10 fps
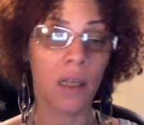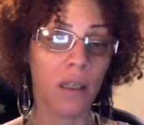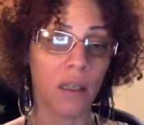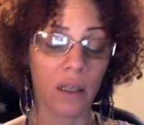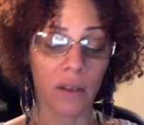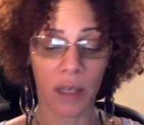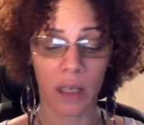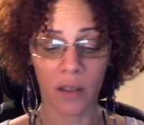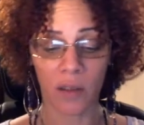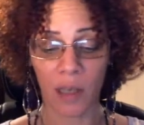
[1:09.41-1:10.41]
The
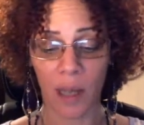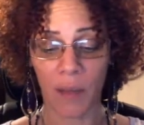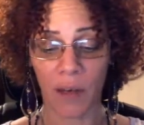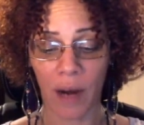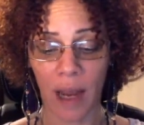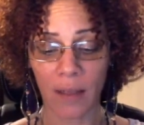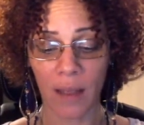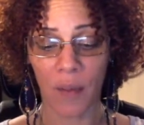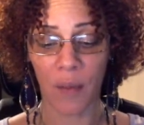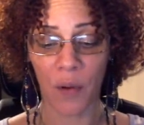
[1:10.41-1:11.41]
ingredients are lemongrass,
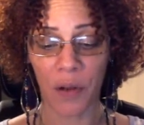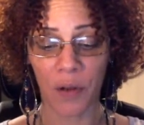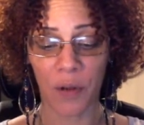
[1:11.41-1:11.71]
hemp oil,